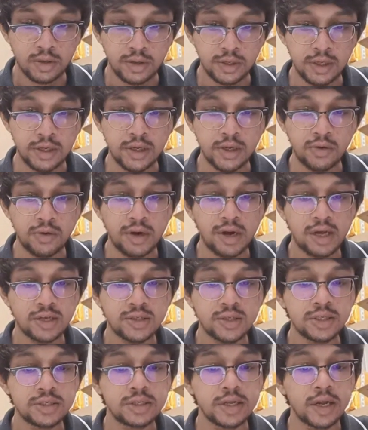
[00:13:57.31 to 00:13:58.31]
He
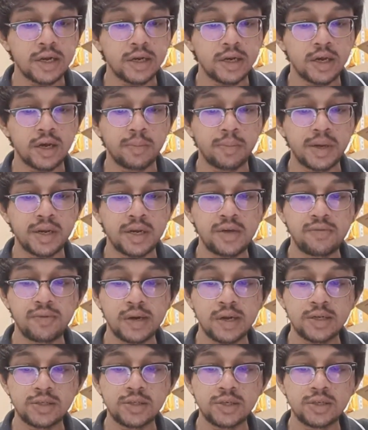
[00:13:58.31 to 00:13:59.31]
realizes that there are many
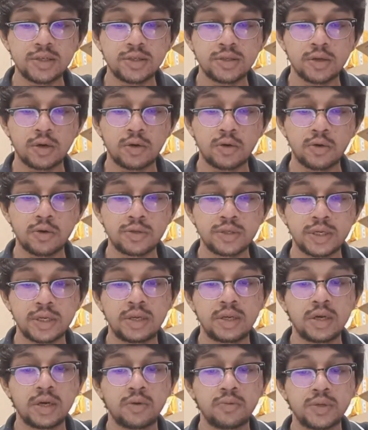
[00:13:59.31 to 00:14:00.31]
villages across
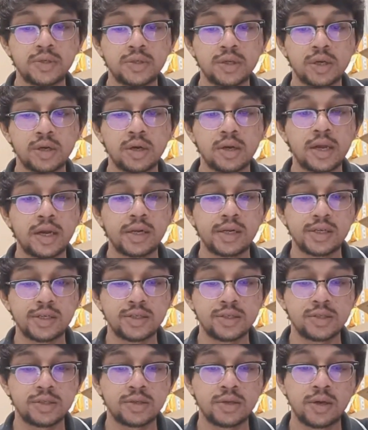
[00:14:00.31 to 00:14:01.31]
India which are like
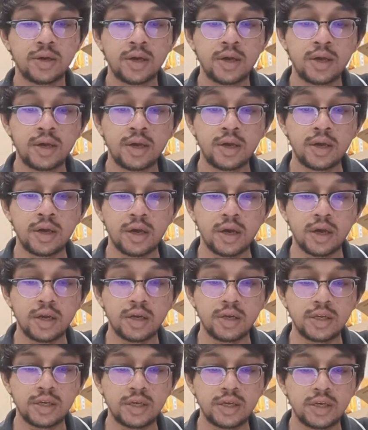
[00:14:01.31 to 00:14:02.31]
this, and
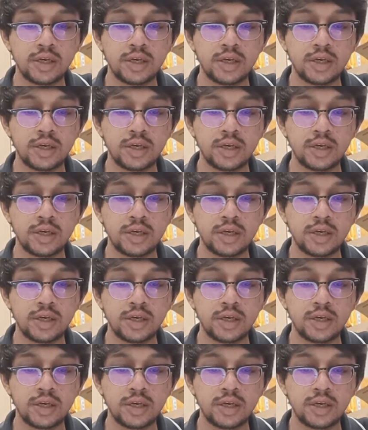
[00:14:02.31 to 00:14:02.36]
he